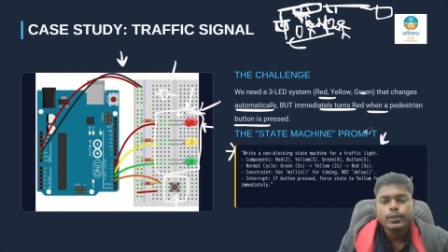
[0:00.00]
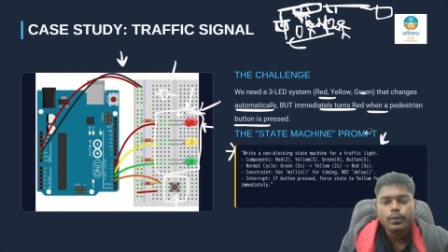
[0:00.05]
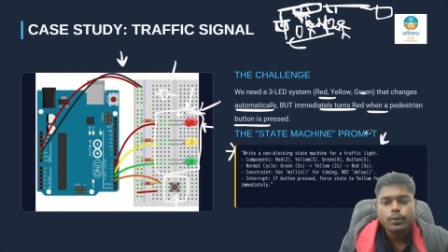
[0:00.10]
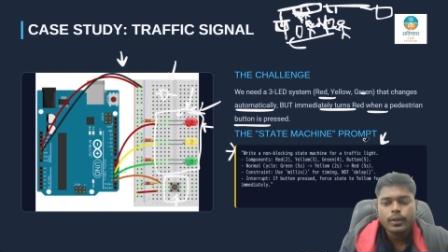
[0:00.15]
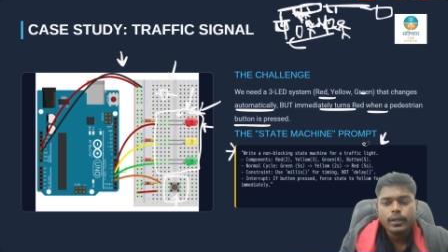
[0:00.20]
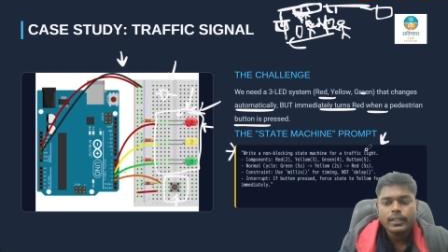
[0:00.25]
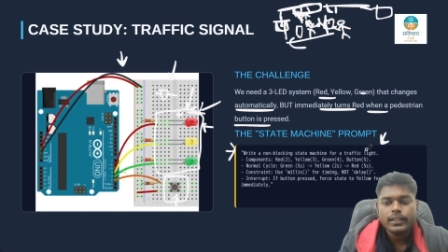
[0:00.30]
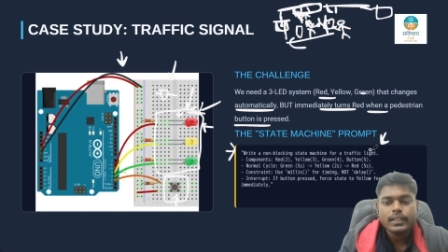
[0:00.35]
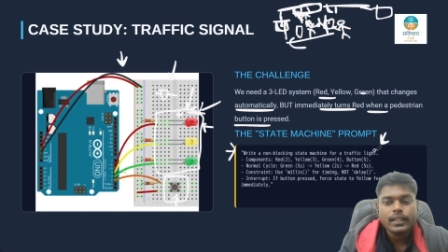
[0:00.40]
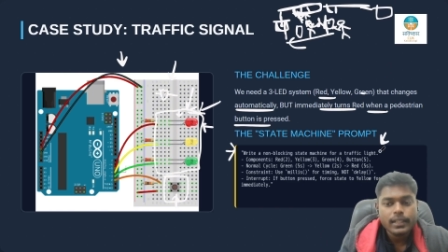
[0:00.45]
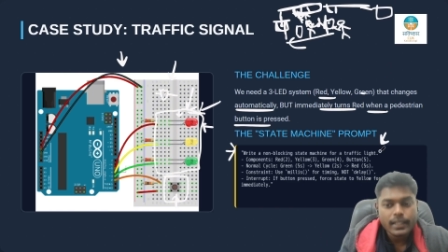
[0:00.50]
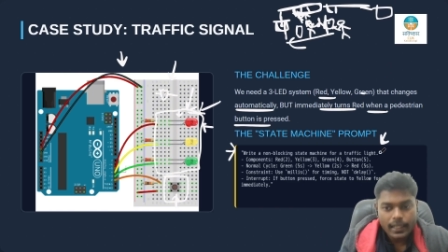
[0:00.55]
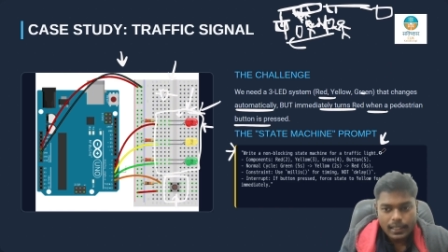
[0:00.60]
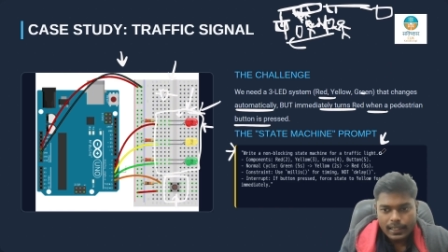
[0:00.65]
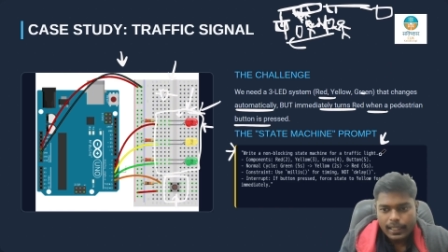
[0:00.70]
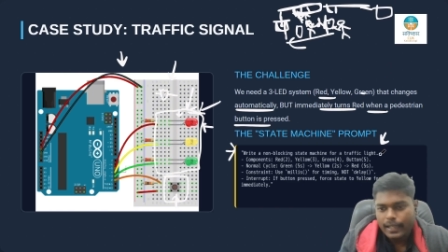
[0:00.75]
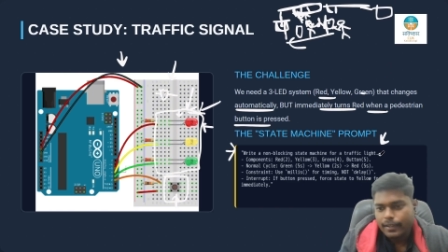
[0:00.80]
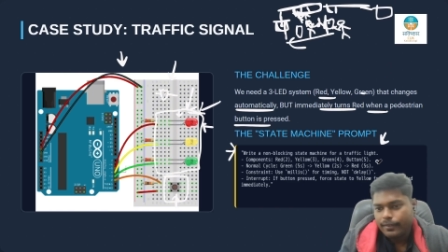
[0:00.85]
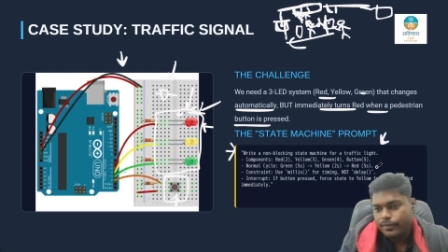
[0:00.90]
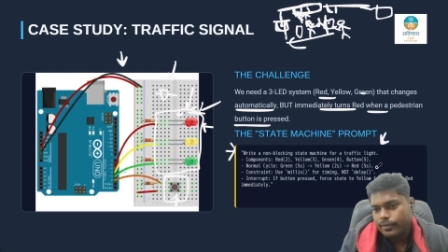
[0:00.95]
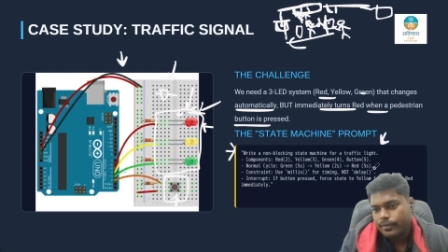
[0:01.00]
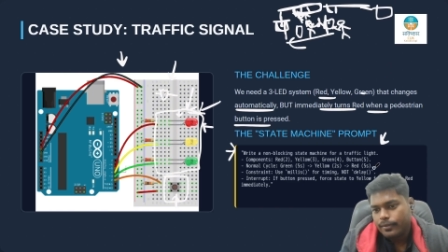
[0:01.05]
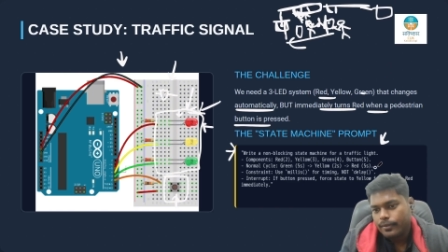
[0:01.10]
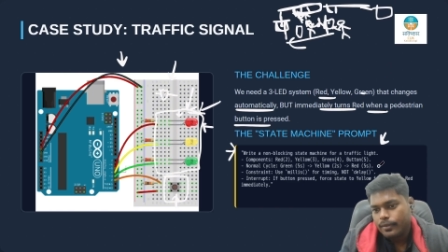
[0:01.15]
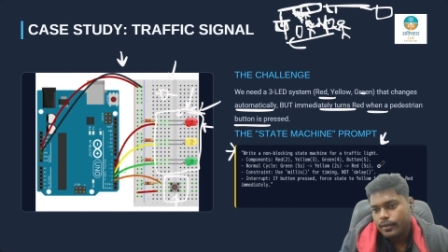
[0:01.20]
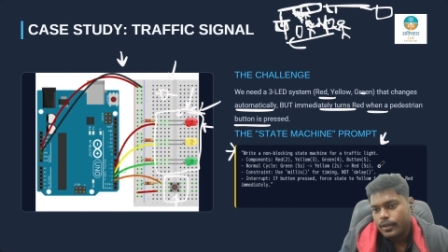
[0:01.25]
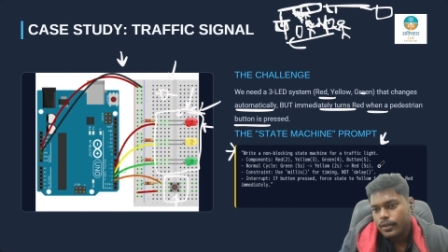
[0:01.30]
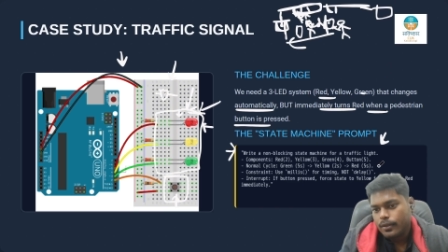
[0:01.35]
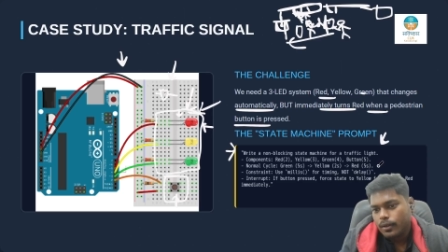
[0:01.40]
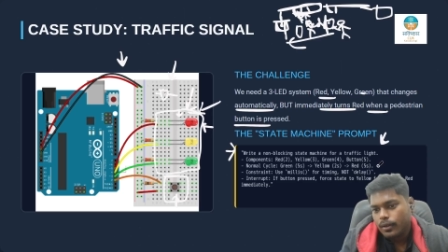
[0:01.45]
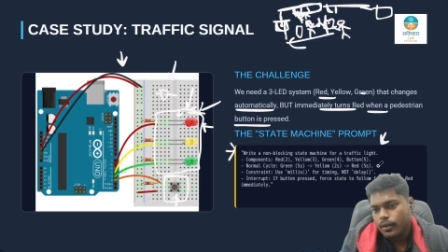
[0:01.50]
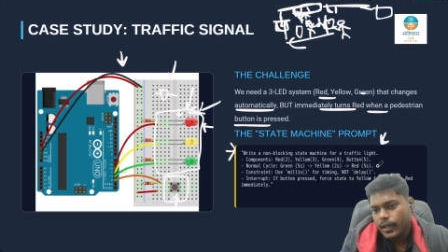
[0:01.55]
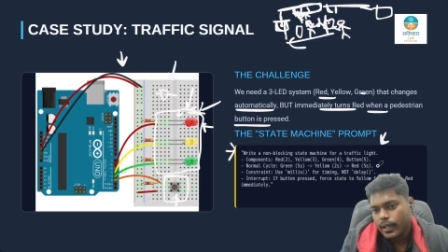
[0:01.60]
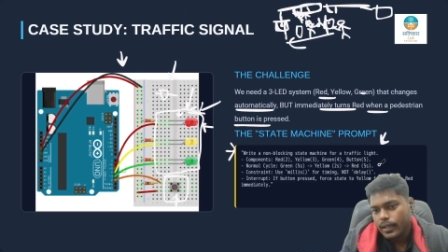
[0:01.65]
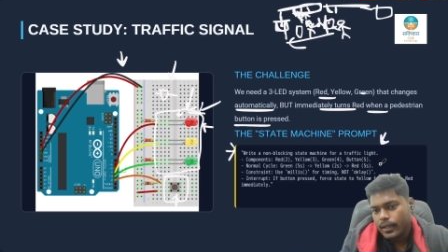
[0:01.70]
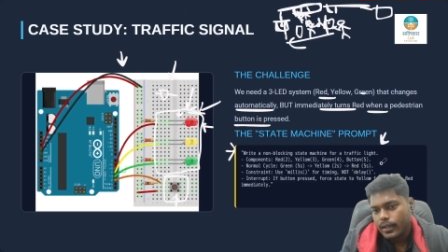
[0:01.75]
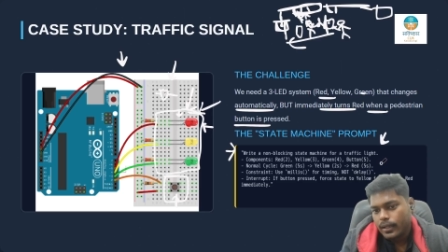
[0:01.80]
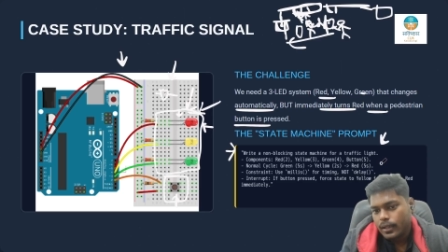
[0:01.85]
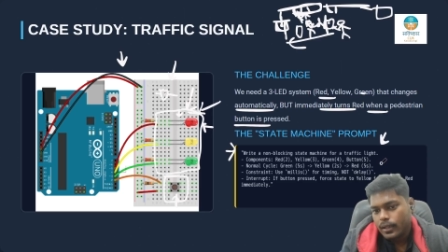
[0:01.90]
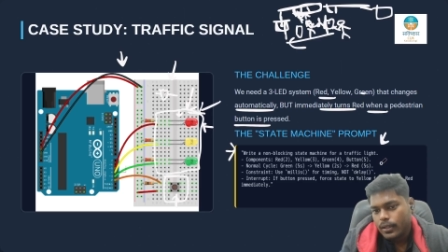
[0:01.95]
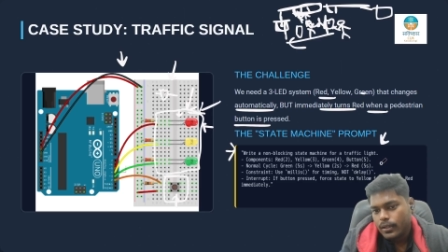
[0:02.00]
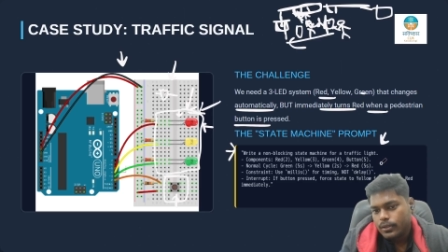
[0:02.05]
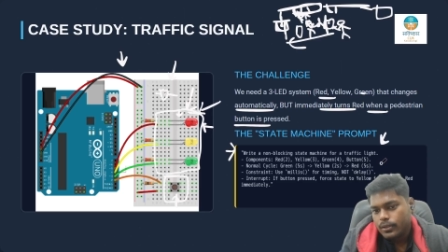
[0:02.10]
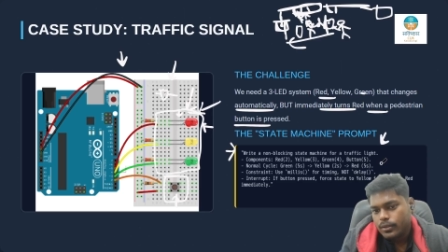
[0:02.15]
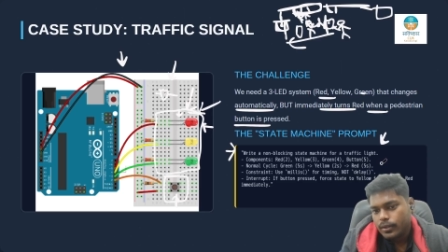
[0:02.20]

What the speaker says: So in the real life. Okay.